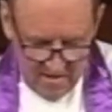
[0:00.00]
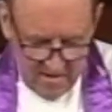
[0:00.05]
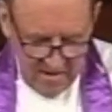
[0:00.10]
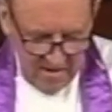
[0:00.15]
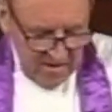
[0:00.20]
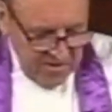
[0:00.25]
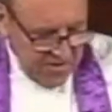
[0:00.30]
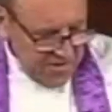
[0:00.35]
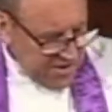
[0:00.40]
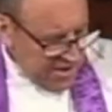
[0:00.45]

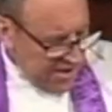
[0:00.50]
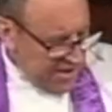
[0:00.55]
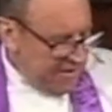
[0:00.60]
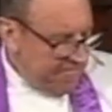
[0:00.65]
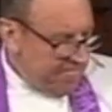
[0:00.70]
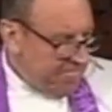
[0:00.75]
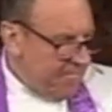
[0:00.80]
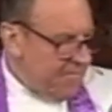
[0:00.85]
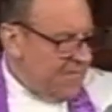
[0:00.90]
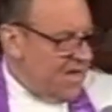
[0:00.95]
You see,
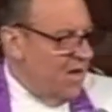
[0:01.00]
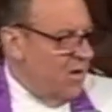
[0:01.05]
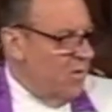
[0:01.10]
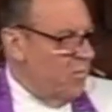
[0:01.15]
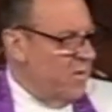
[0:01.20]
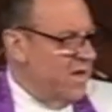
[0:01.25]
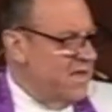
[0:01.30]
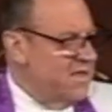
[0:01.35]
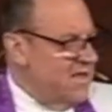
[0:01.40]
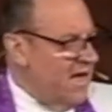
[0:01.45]

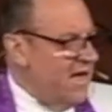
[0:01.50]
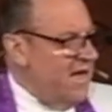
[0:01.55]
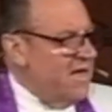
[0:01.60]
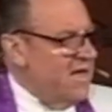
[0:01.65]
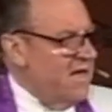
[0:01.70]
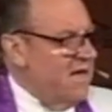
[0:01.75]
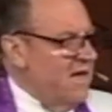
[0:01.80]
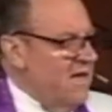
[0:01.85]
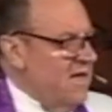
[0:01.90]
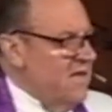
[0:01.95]
we
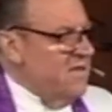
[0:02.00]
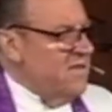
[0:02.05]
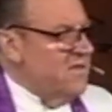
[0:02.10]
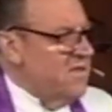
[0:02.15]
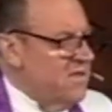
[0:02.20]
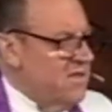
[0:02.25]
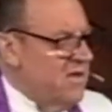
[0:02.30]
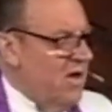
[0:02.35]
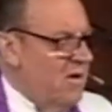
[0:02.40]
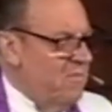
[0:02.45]
take
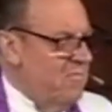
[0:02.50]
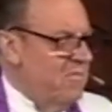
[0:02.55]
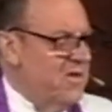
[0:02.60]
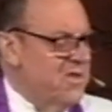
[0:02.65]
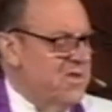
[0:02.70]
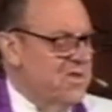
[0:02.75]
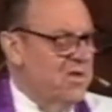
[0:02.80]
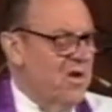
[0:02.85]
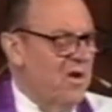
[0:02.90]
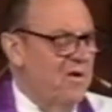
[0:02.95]
so
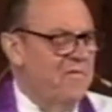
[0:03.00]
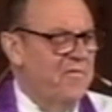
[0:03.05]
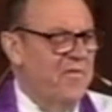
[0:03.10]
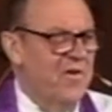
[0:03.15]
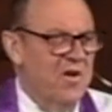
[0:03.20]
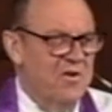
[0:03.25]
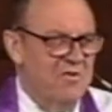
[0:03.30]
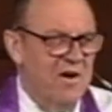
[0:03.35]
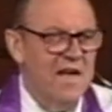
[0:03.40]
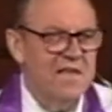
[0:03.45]
much for
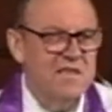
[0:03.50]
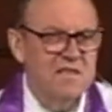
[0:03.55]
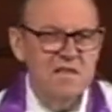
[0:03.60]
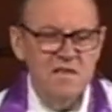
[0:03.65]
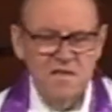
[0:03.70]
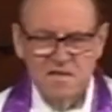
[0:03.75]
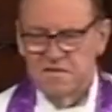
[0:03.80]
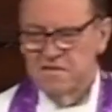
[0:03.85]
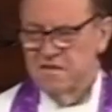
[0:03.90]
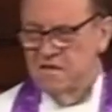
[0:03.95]

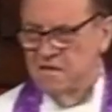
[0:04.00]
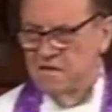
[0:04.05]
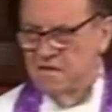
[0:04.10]
granted